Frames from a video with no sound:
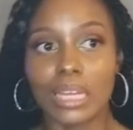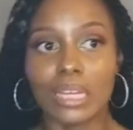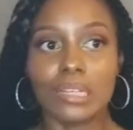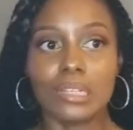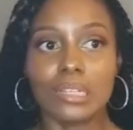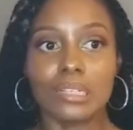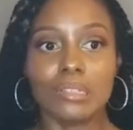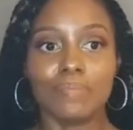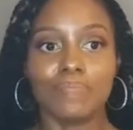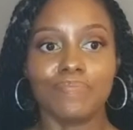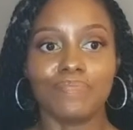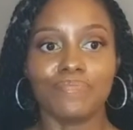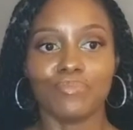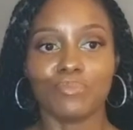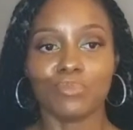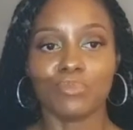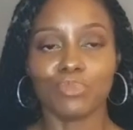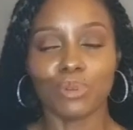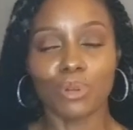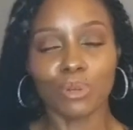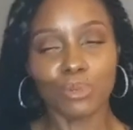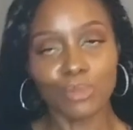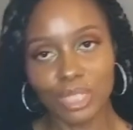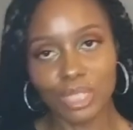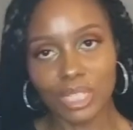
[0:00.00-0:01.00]
and
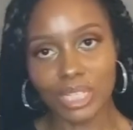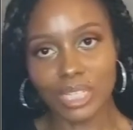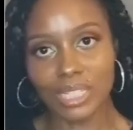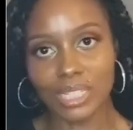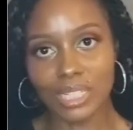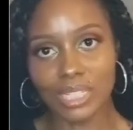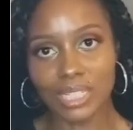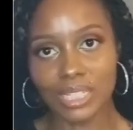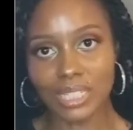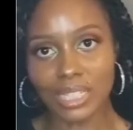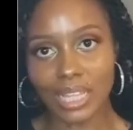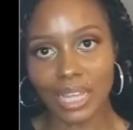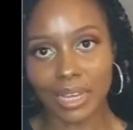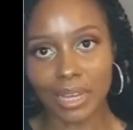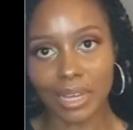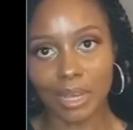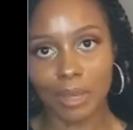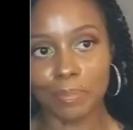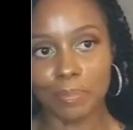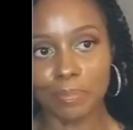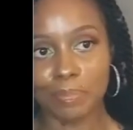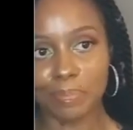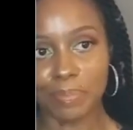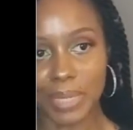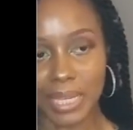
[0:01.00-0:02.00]
protein is like
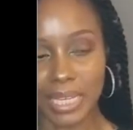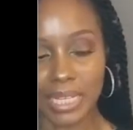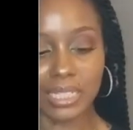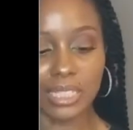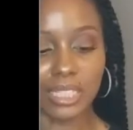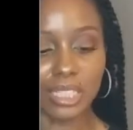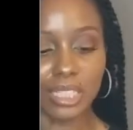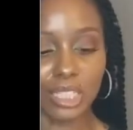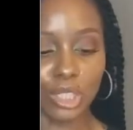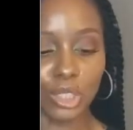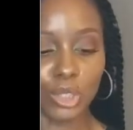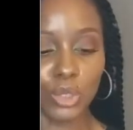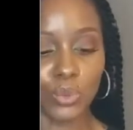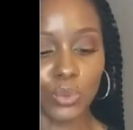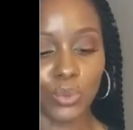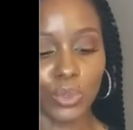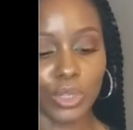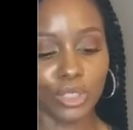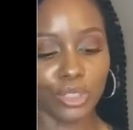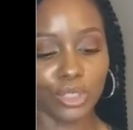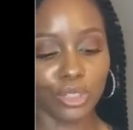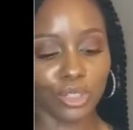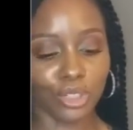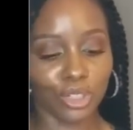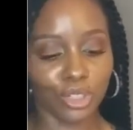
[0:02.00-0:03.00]
a big deal
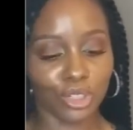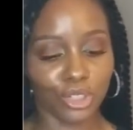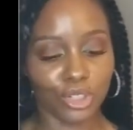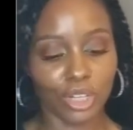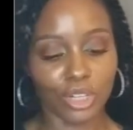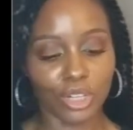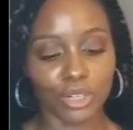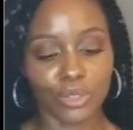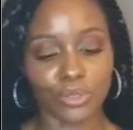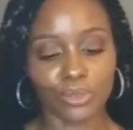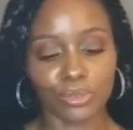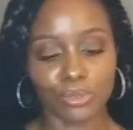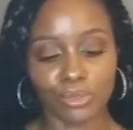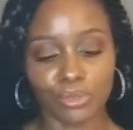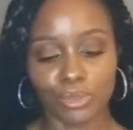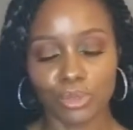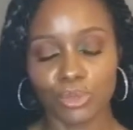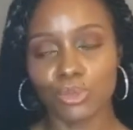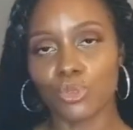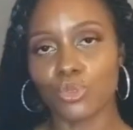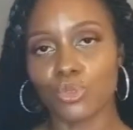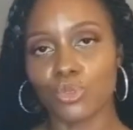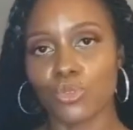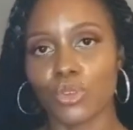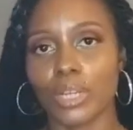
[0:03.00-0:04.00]
when you're trying to
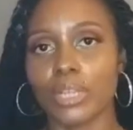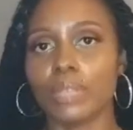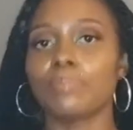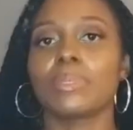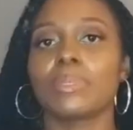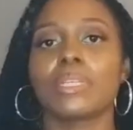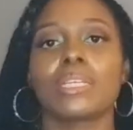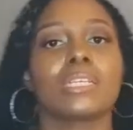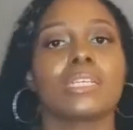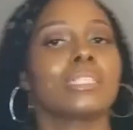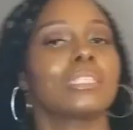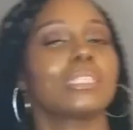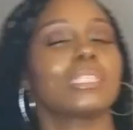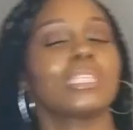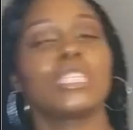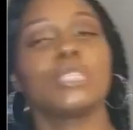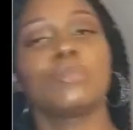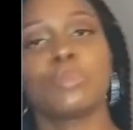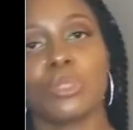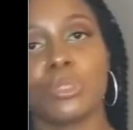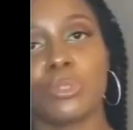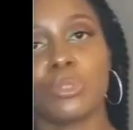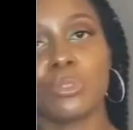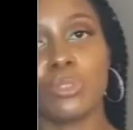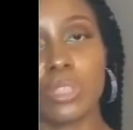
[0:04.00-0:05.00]
lose weight because it
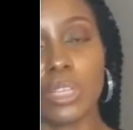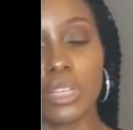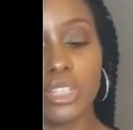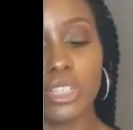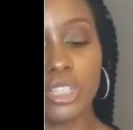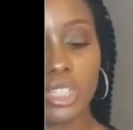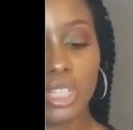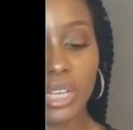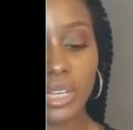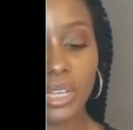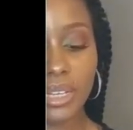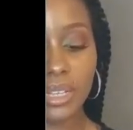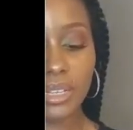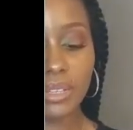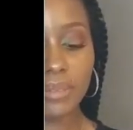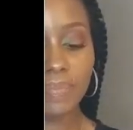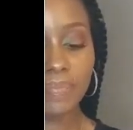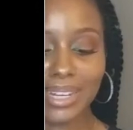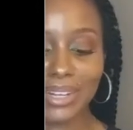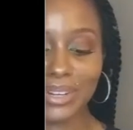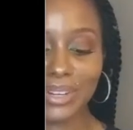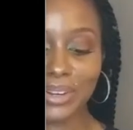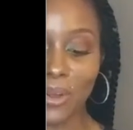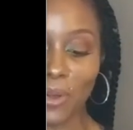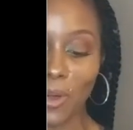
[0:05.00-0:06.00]
keeps you satiated. And